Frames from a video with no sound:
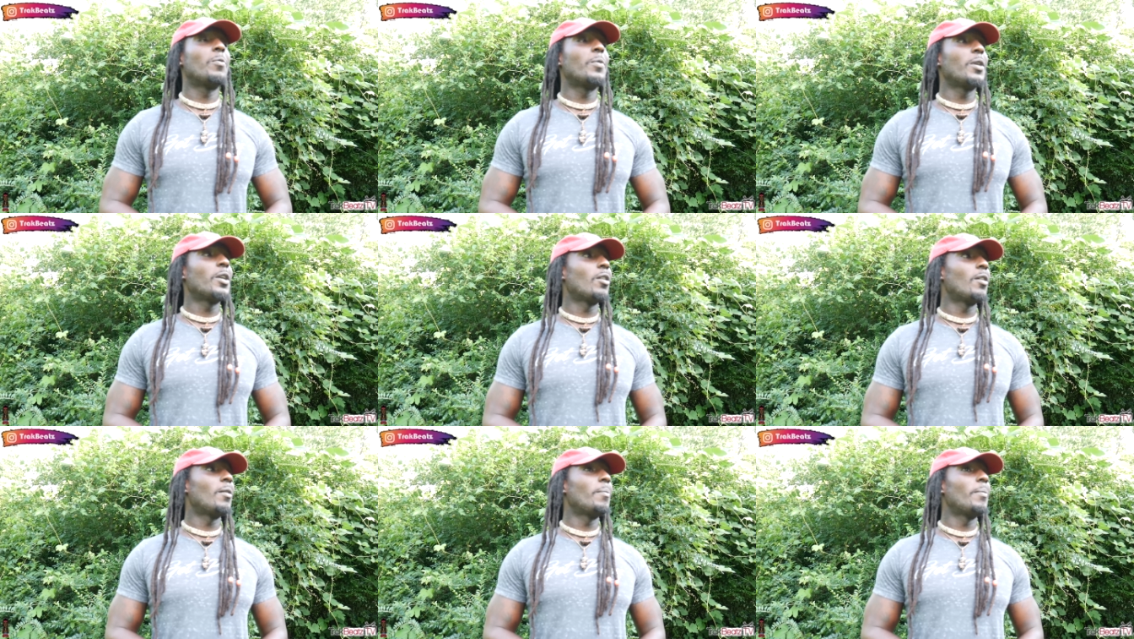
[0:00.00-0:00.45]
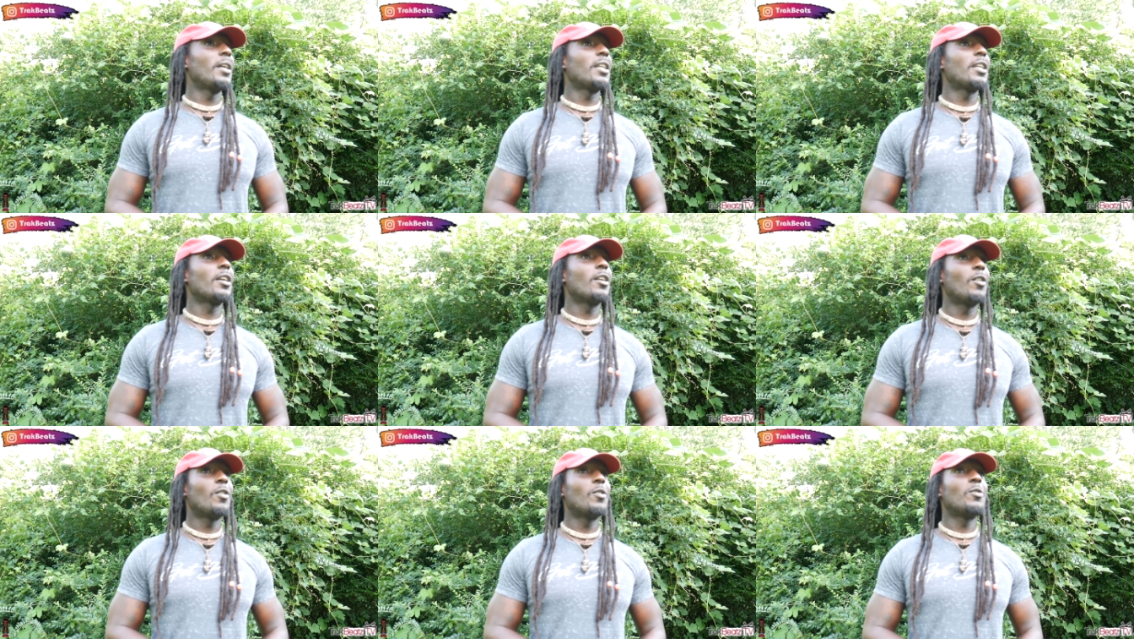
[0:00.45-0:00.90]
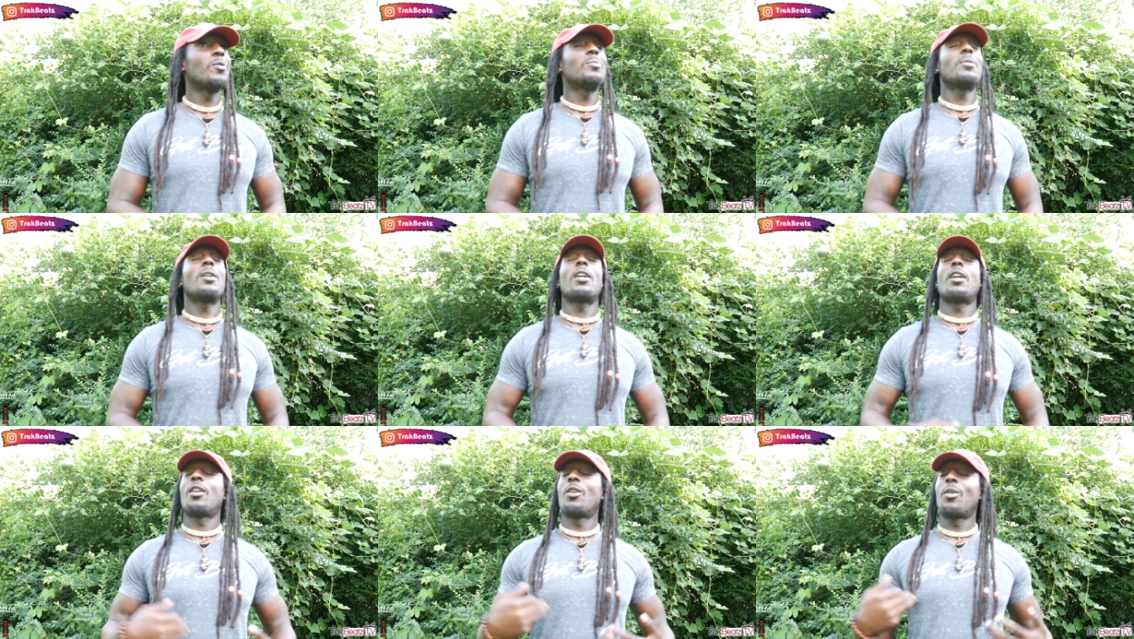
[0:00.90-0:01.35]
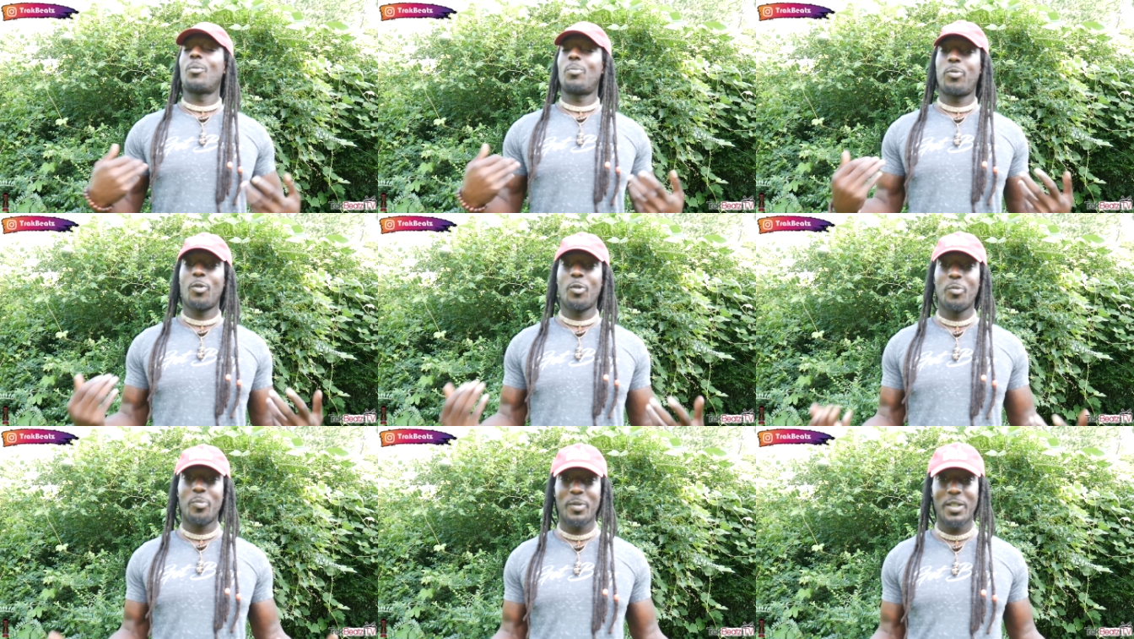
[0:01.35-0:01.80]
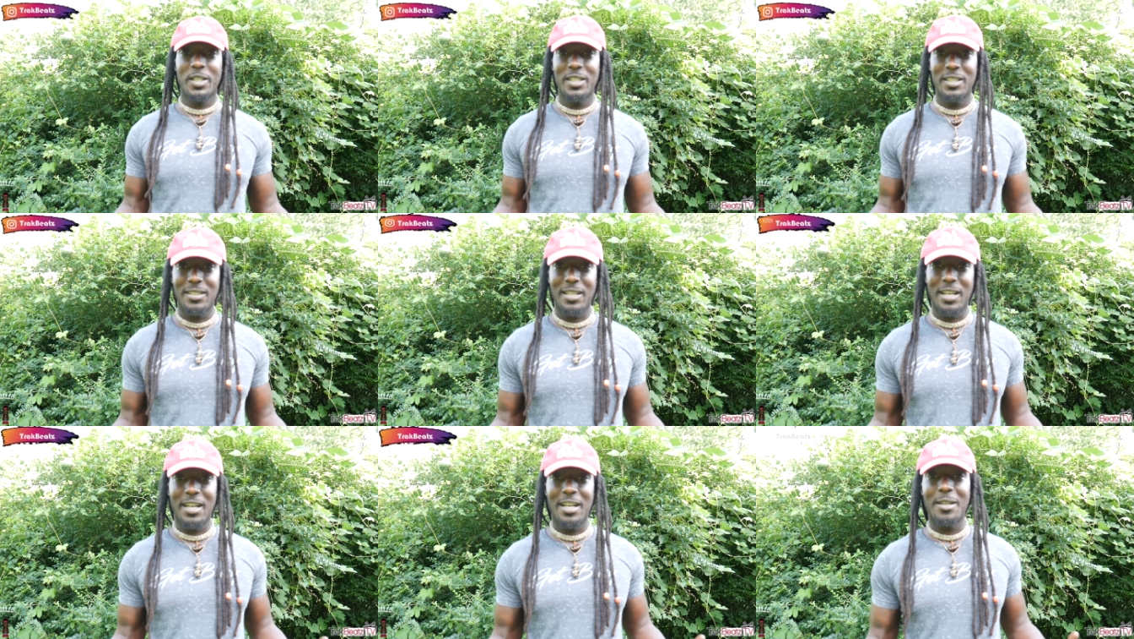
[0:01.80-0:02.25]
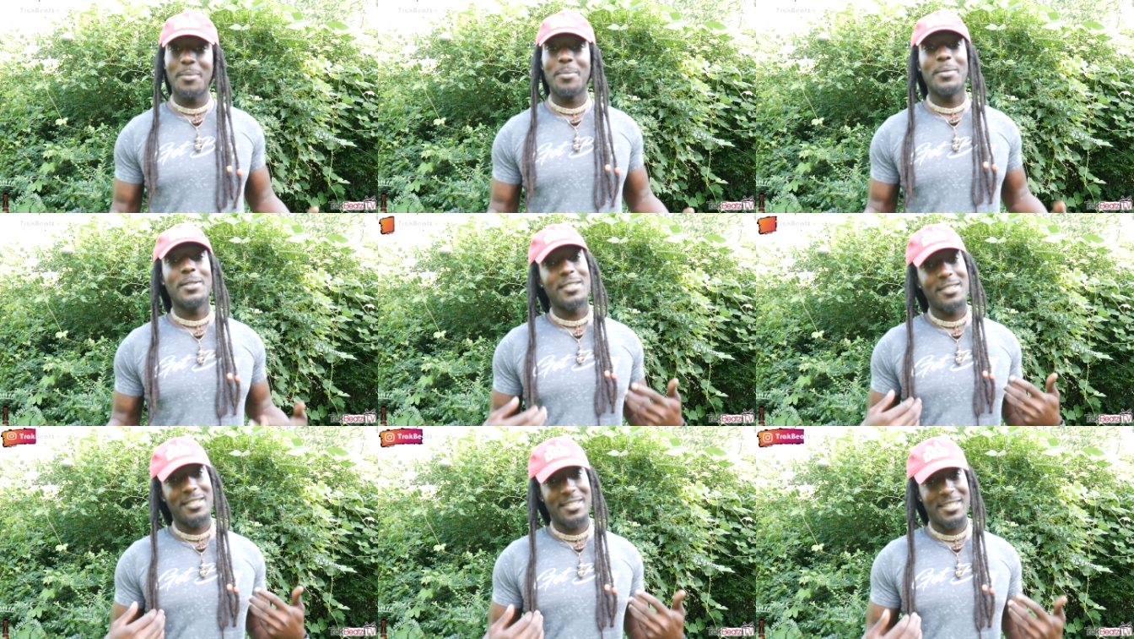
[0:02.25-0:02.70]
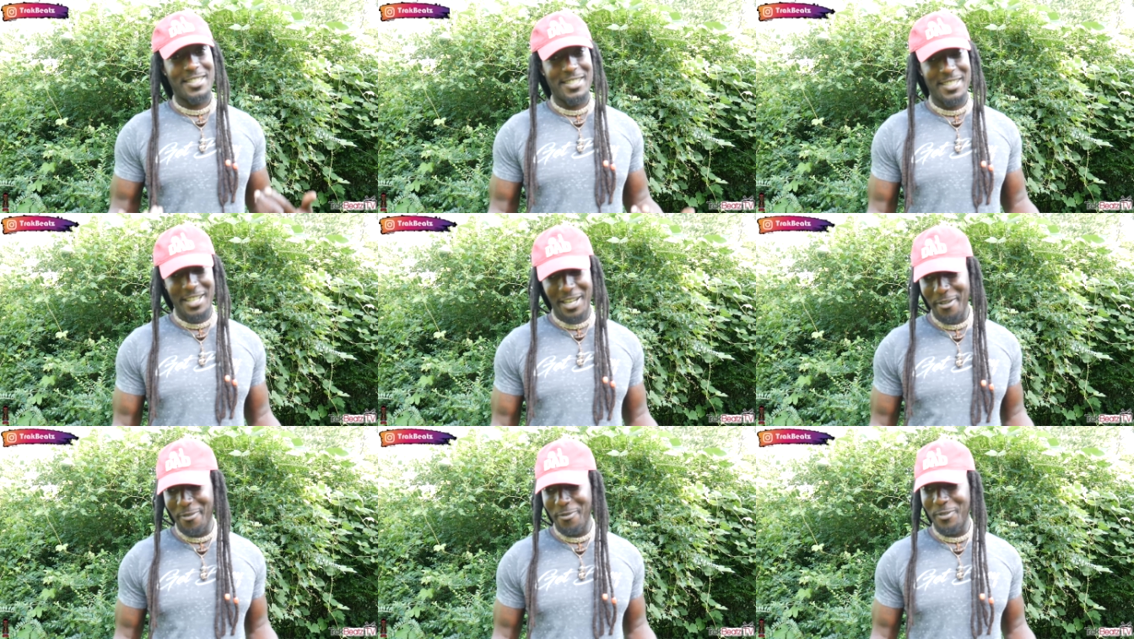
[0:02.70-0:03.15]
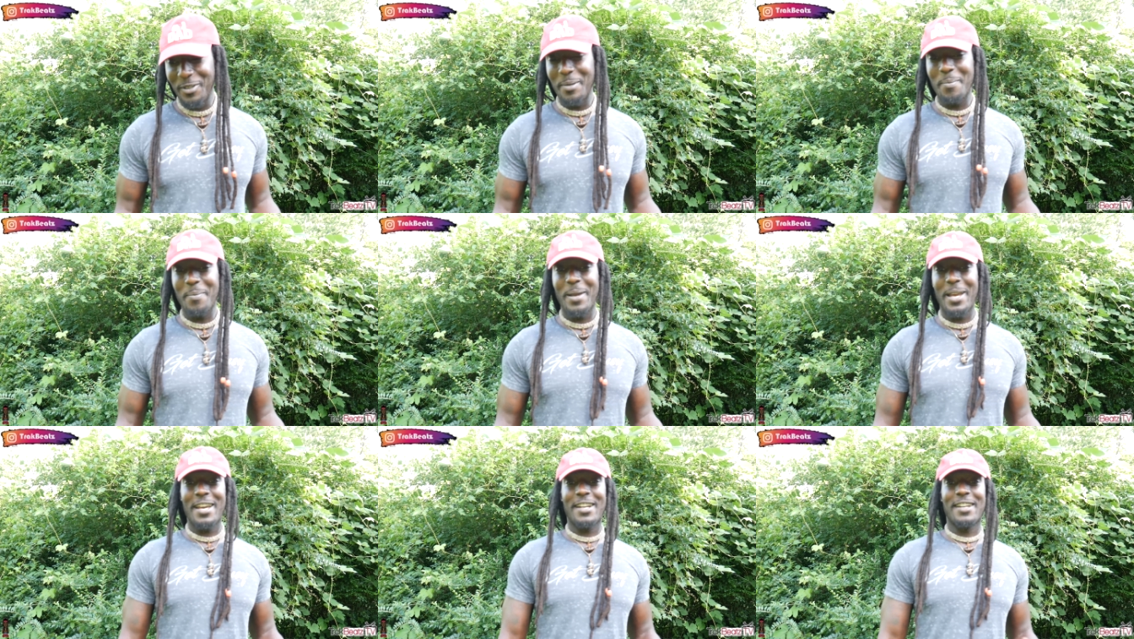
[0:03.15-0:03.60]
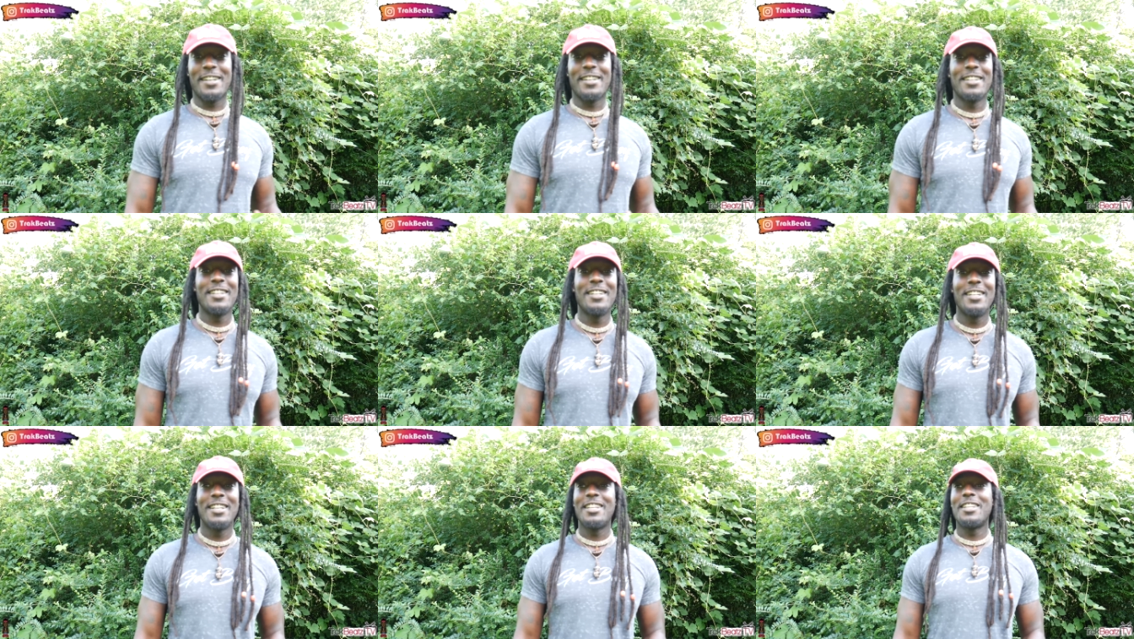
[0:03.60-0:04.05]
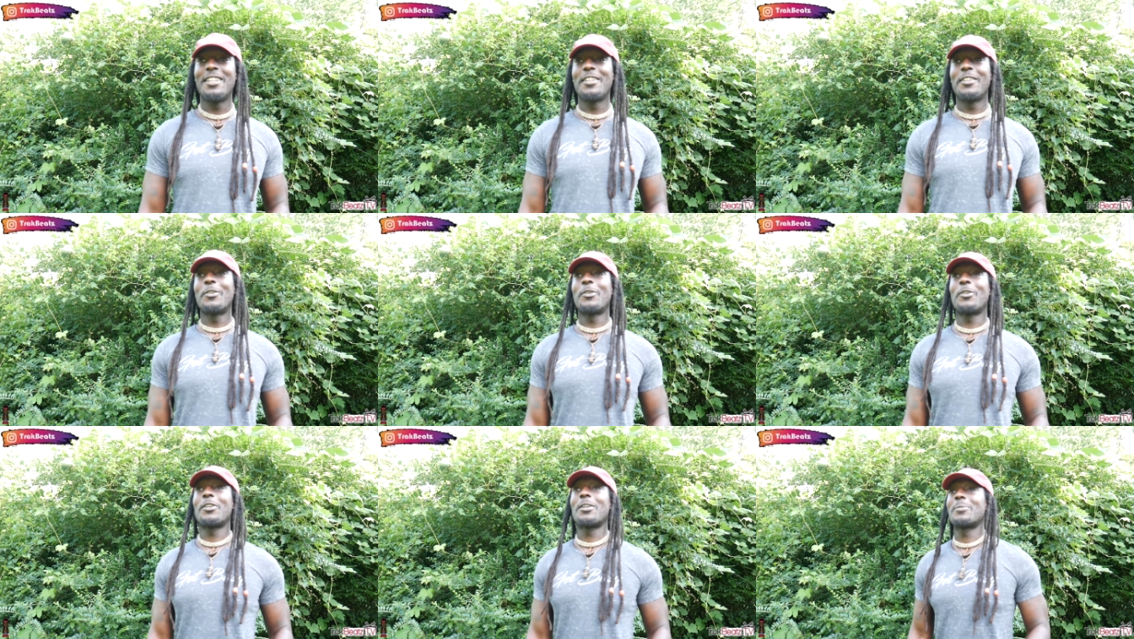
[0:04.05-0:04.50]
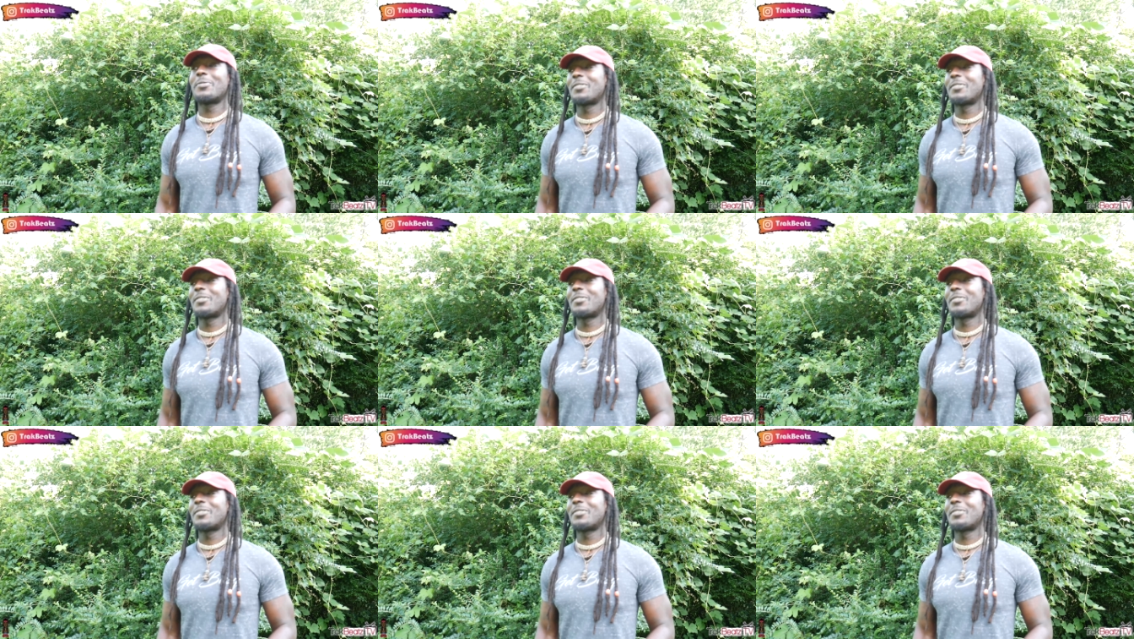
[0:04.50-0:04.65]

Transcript: and we're gonna make it home at an appropriate time, a safely manner. You know what I'm